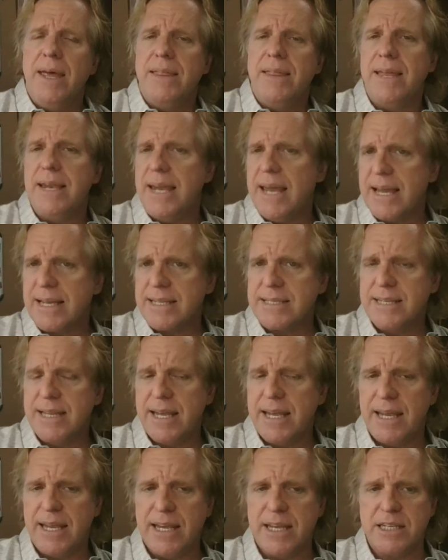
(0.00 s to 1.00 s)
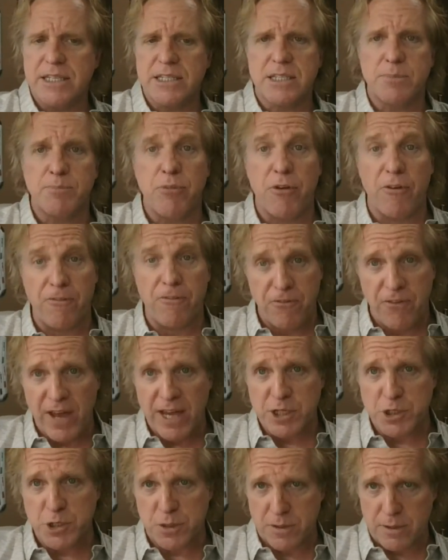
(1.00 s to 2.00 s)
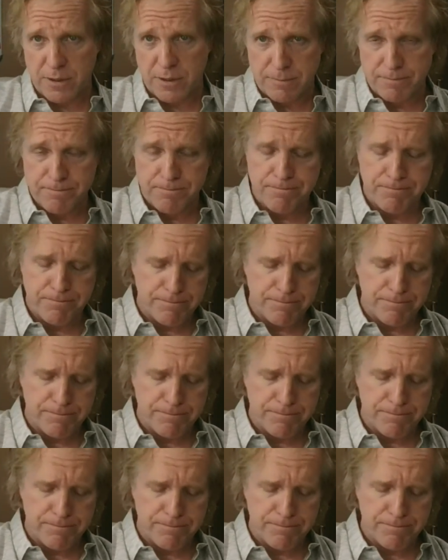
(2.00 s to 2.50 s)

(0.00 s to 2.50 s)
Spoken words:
The next thing is professional.